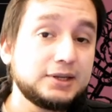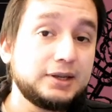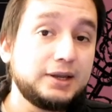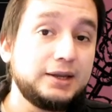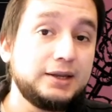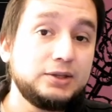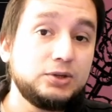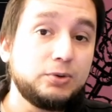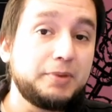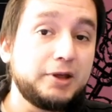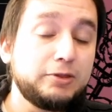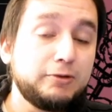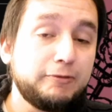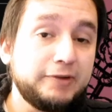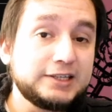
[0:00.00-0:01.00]
in your Path
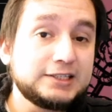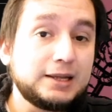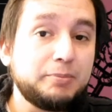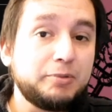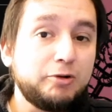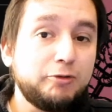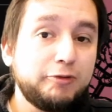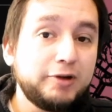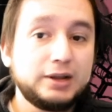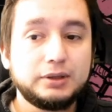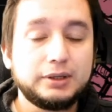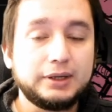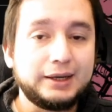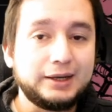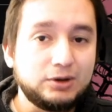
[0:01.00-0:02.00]
of Exile profile
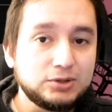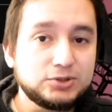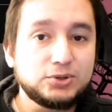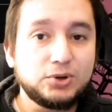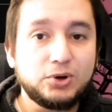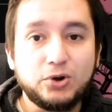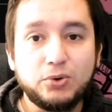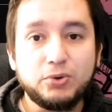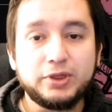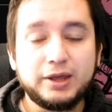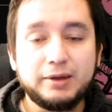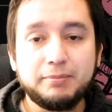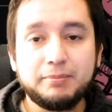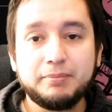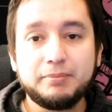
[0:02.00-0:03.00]
and also load
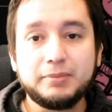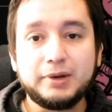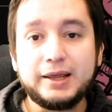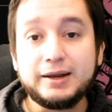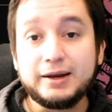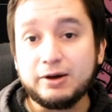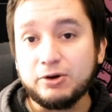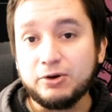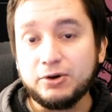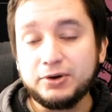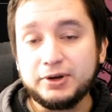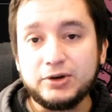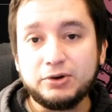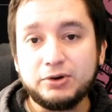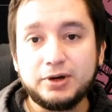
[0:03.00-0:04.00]
them later on
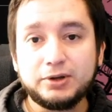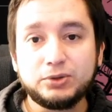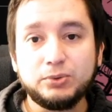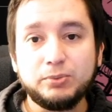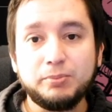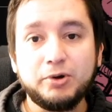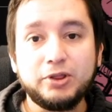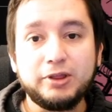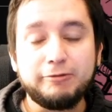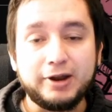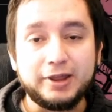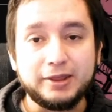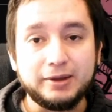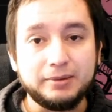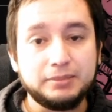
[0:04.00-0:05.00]
in order to modify
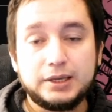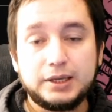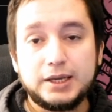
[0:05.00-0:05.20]
them.